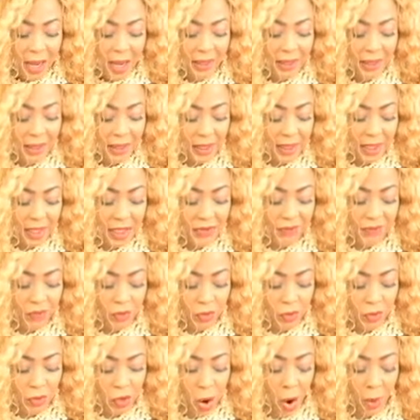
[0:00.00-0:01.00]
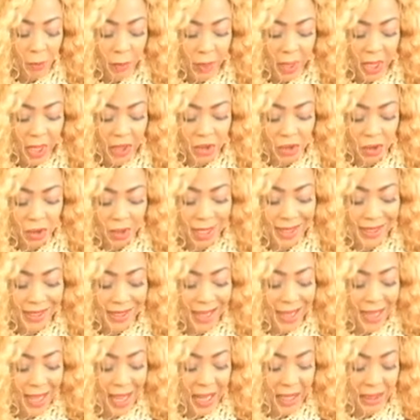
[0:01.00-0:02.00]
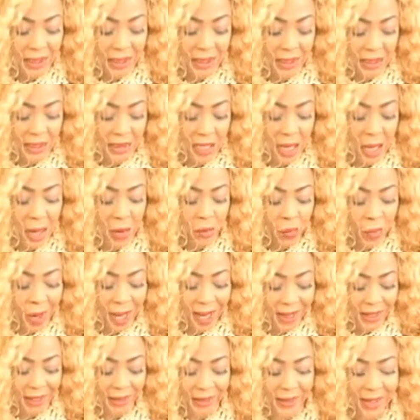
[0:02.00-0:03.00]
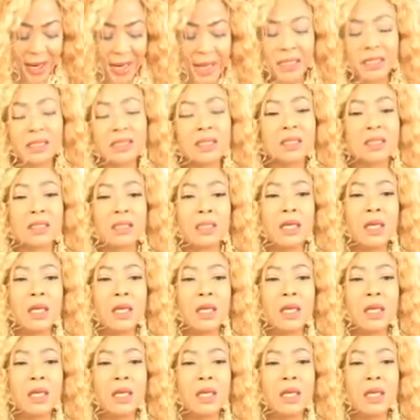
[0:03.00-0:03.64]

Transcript: And it is for your pleasure that they exist and were created.